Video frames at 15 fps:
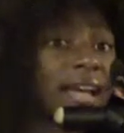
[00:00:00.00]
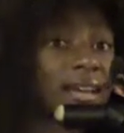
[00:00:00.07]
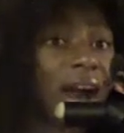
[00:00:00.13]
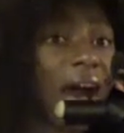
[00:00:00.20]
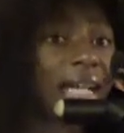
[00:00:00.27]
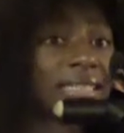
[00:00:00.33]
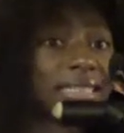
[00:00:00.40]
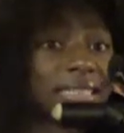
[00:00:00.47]

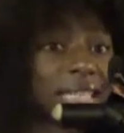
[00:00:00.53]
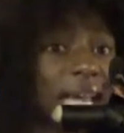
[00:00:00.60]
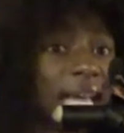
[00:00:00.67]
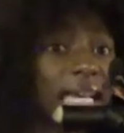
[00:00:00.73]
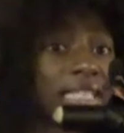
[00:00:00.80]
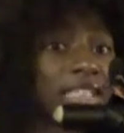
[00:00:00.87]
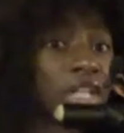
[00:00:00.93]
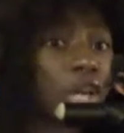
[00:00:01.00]
God
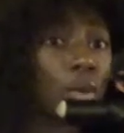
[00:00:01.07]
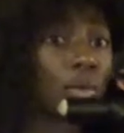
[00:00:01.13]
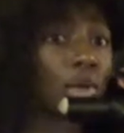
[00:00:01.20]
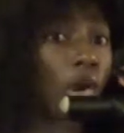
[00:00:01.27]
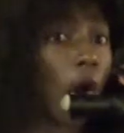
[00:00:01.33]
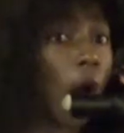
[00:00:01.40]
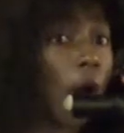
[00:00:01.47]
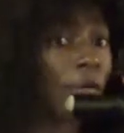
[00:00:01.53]
says we
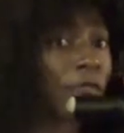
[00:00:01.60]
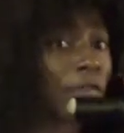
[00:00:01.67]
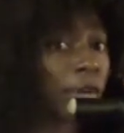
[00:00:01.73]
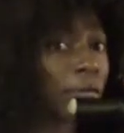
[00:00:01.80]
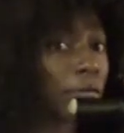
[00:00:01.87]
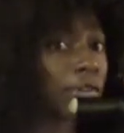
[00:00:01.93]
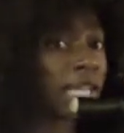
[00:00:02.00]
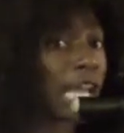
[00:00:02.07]
are all
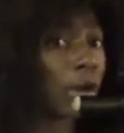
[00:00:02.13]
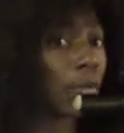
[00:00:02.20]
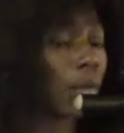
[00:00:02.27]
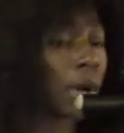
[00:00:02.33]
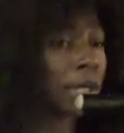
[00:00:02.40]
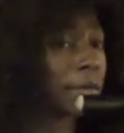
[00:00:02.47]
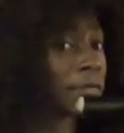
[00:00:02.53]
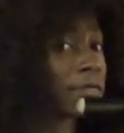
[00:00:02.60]
fearfully and
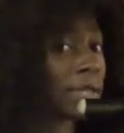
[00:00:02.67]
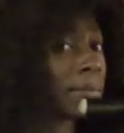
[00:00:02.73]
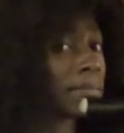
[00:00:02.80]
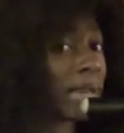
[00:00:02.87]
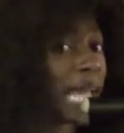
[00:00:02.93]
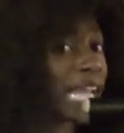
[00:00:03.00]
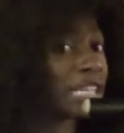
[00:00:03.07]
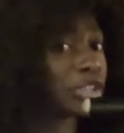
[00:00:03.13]
wonderfully
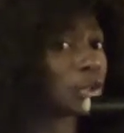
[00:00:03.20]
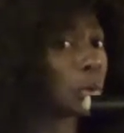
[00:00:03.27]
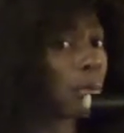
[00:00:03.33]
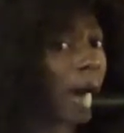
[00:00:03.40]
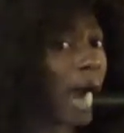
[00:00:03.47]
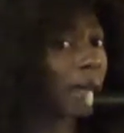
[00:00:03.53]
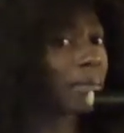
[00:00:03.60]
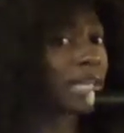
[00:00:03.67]
made. So,
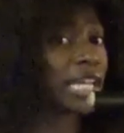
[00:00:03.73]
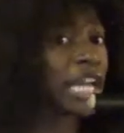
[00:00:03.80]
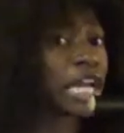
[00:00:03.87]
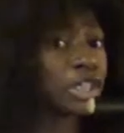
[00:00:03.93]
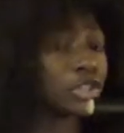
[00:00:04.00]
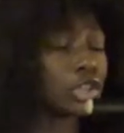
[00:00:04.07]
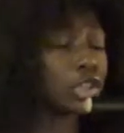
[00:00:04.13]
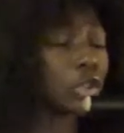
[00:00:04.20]
mommy,
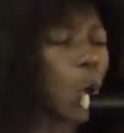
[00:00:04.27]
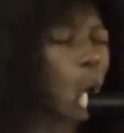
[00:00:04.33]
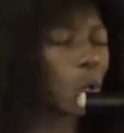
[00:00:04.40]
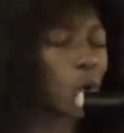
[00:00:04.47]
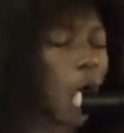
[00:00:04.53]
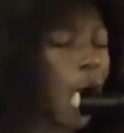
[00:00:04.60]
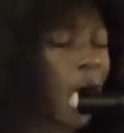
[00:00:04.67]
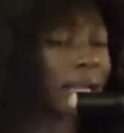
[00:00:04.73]
just
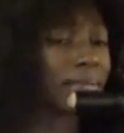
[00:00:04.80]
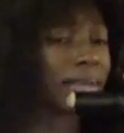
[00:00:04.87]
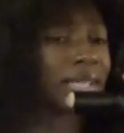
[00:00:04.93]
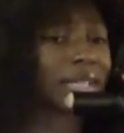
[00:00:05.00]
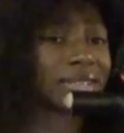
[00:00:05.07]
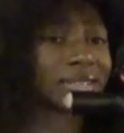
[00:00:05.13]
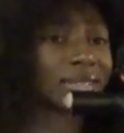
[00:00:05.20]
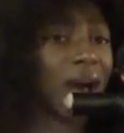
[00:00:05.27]
hold on
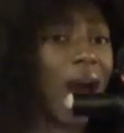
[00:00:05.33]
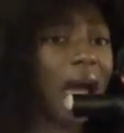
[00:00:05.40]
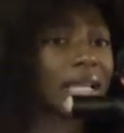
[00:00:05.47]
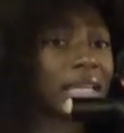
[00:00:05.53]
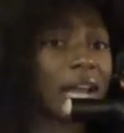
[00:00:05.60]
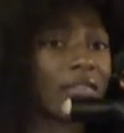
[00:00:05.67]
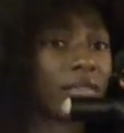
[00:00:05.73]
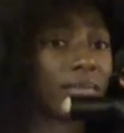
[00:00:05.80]
because
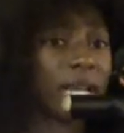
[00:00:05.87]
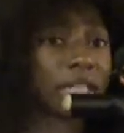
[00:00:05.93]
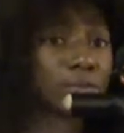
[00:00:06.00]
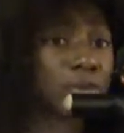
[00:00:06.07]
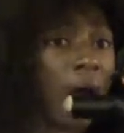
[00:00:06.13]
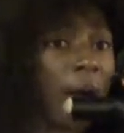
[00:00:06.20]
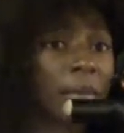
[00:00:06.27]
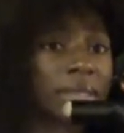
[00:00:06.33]
God never makes
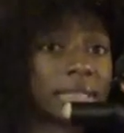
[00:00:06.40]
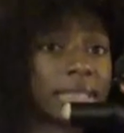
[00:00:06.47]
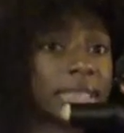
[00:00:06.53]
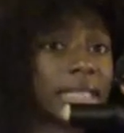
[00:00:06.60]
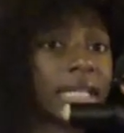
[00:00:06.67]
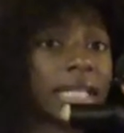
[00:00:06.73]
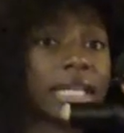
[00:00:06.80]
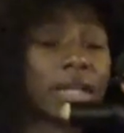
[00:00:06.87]

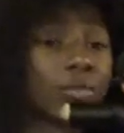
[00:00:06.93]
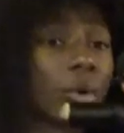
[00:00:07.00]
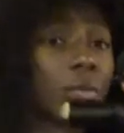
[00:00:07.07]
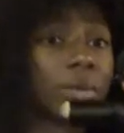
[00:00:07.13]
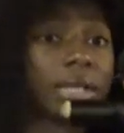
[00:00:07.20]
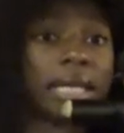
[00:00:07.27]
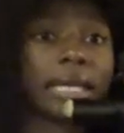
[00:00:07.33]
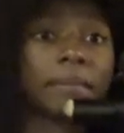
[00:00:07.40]
promises that he
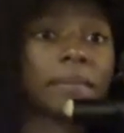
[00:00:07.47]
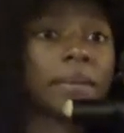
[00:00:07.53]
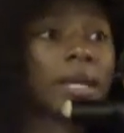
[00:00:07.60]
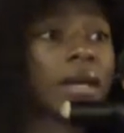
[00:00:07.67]
won't keep.